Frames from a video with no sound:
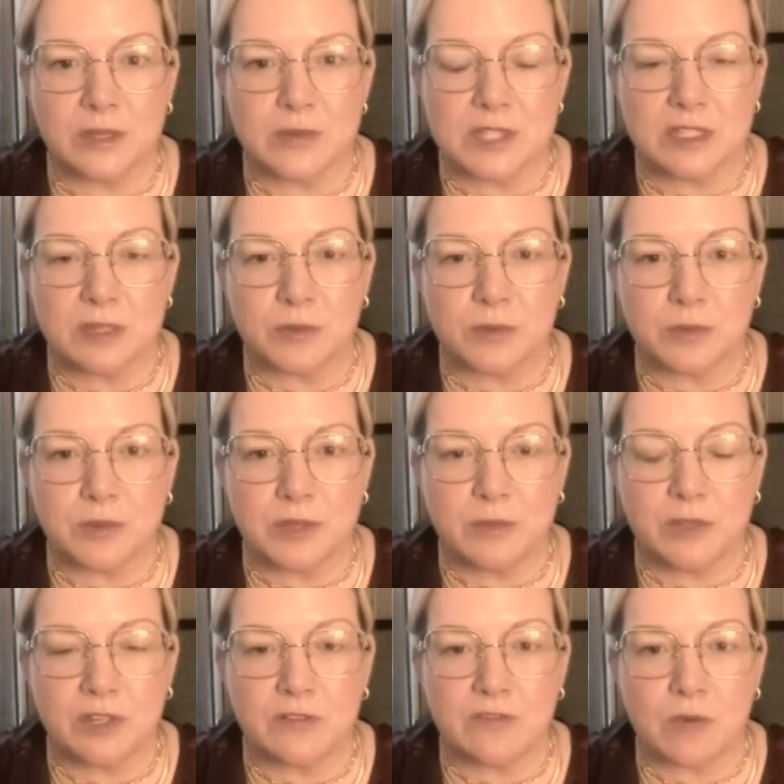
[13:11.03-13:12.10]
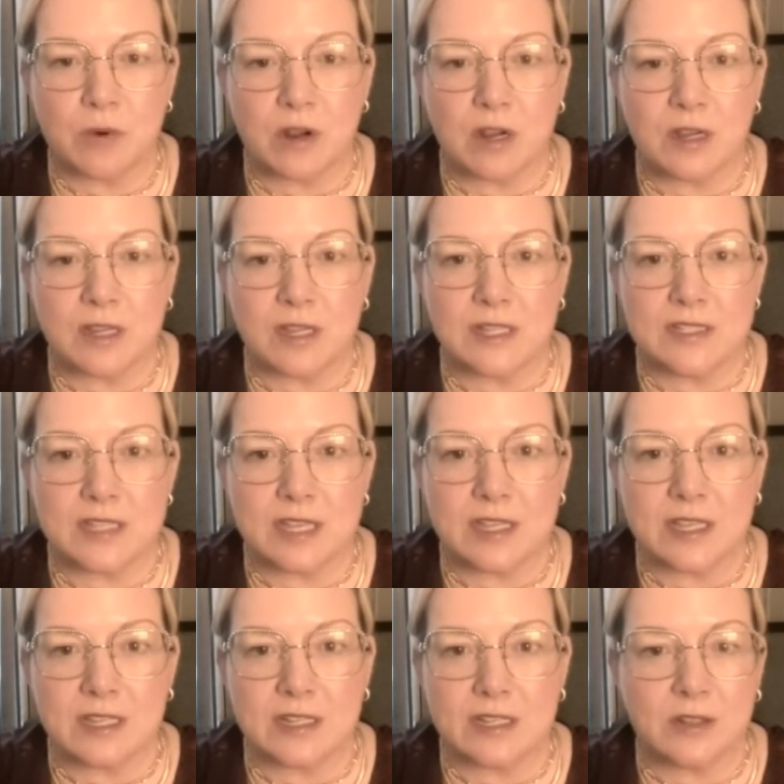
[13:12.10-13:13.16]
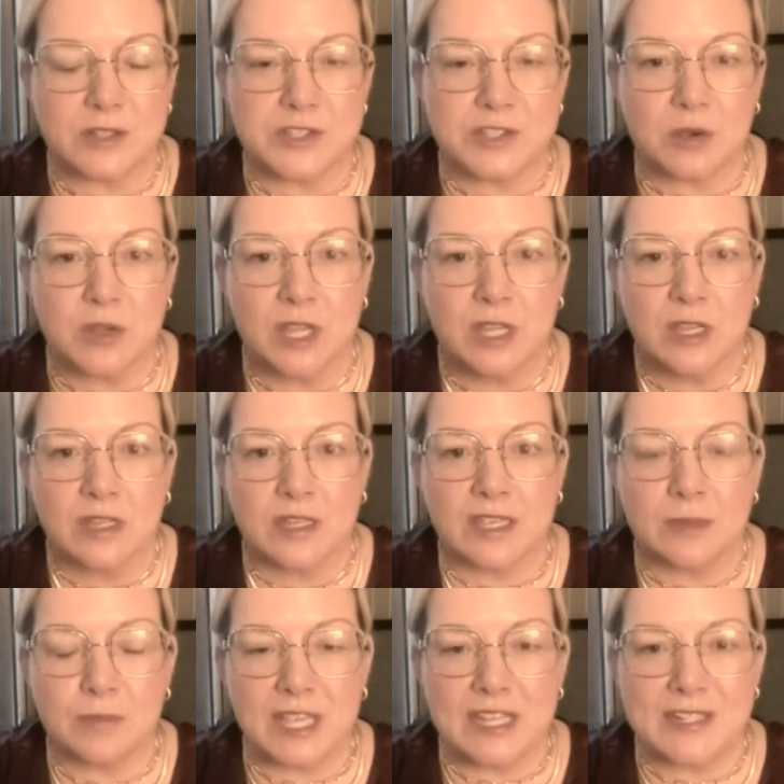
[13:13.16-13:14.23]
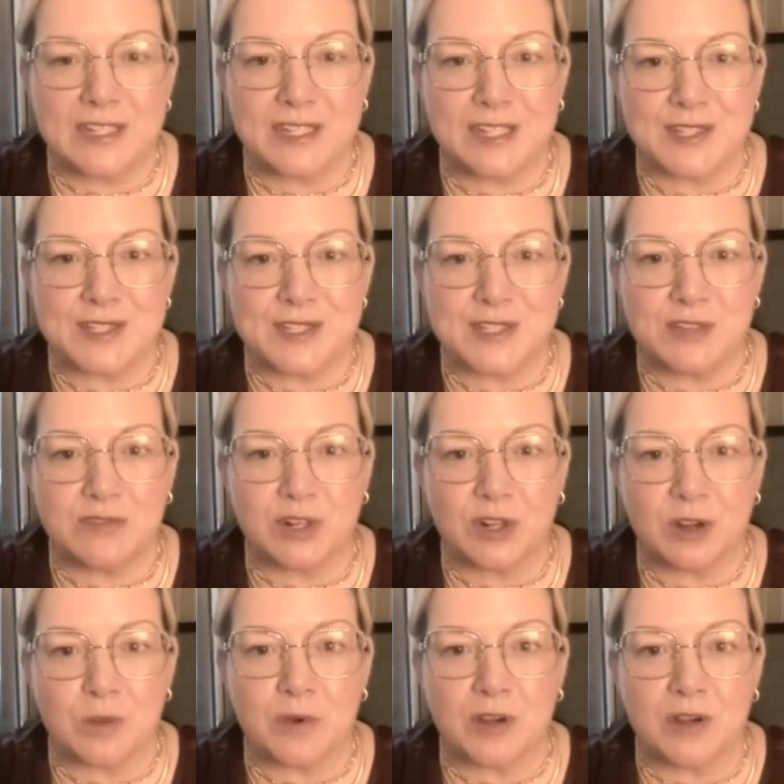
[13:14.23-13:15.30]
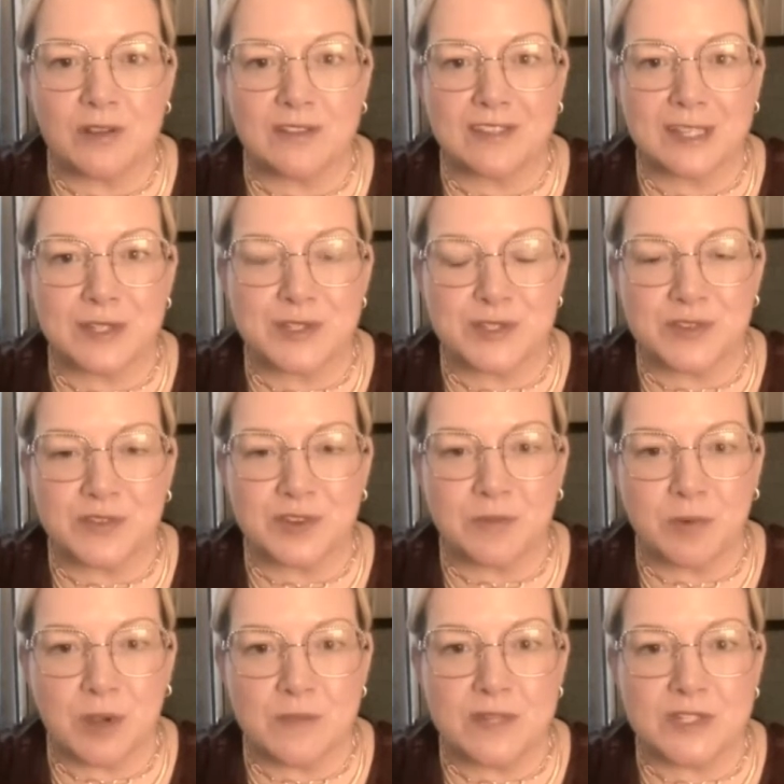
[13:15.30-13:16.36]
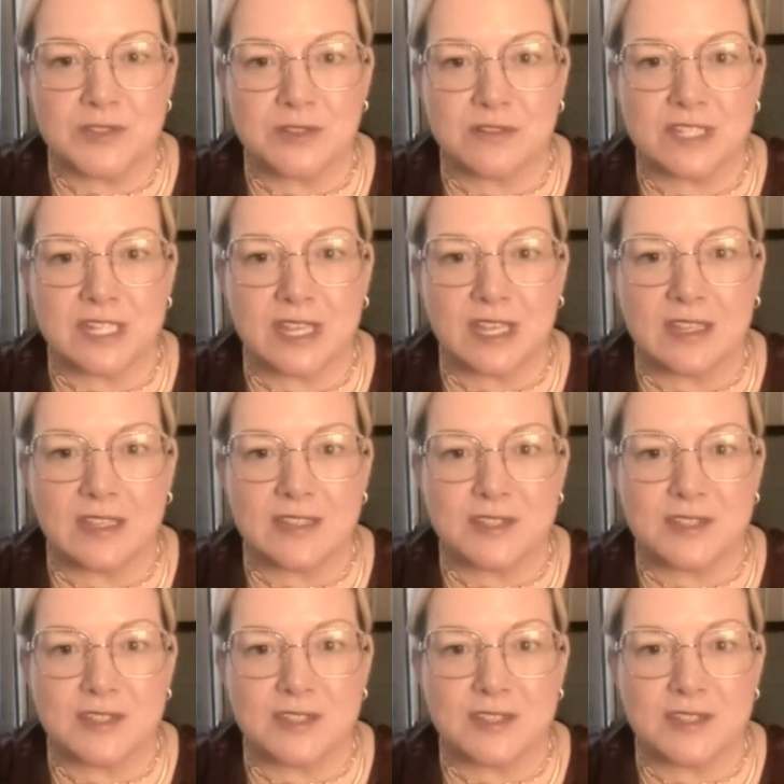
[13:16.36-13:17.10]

He was a liberal premier for a decade. He also campaigned against Stephen Harper, the conservative prime minister of the day.